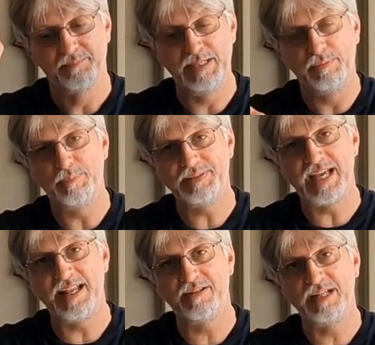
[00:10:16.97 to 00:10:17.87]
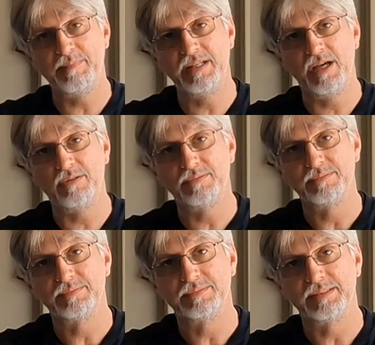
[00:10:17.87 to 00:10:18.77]
leave, leave it down there and let me know.
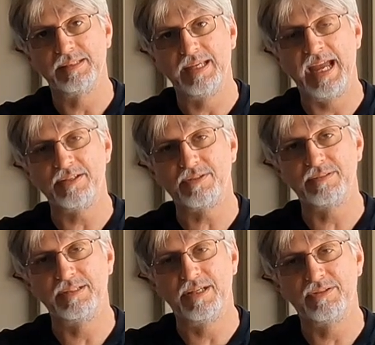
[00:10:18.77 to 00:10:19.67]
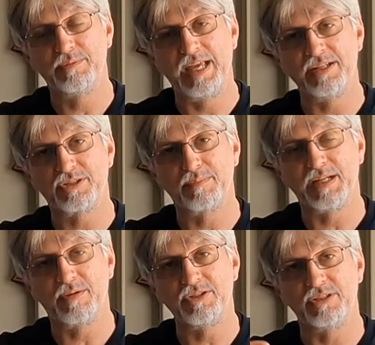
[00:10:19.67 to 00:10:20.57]
And, you know, to answer to
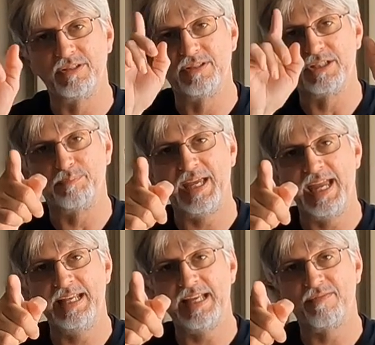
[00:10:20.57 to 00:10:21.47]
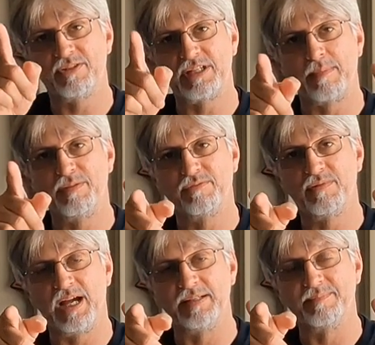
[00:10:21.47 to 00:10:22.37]
my question, does pain ever stop you
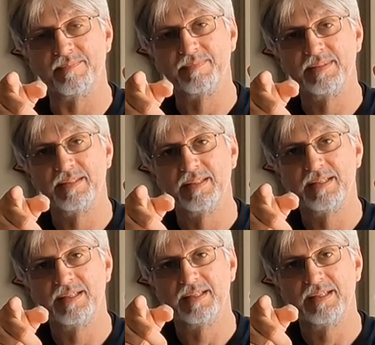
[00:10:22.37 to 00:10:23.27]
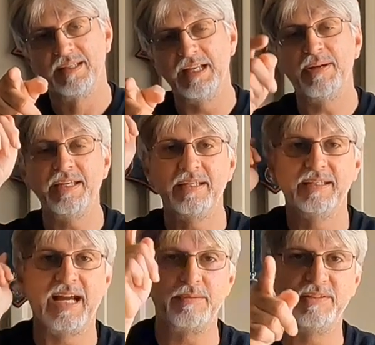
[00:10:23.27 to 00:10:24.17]
from riding? Anyway,
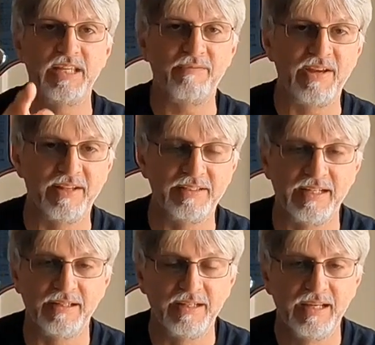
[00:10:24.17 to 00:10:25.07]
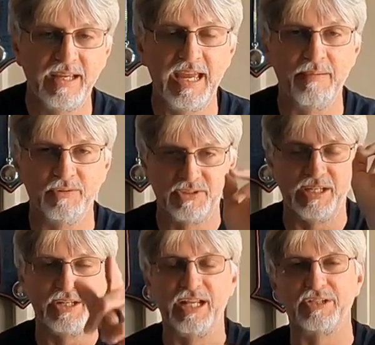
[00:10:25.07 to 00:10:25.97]
guys, be safe out there, and we'll
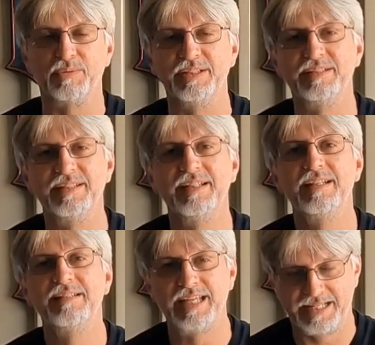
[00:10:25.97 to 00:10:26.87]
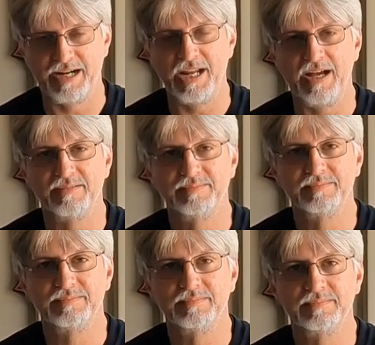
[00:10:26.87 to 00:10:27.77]
see you on the next one. Take care
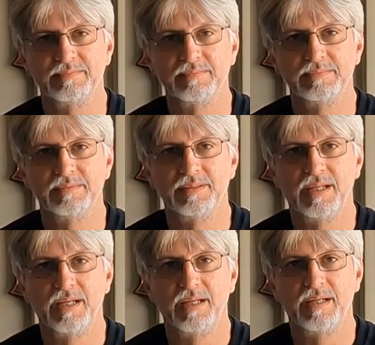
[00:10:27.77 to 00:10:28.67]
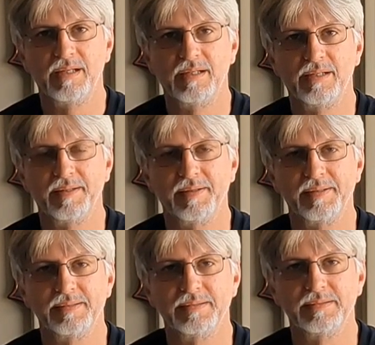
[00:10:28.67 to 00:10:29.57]

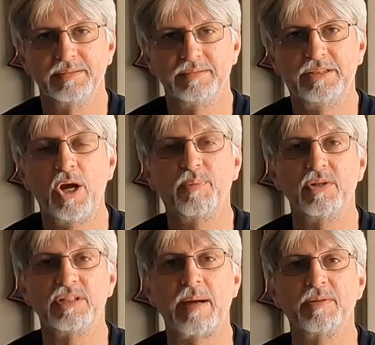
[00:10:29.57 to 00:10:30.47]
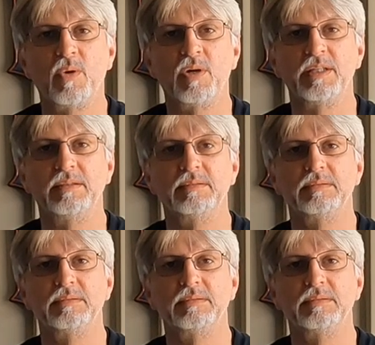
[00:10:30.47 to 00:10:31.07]
now. GoPro, stop recording.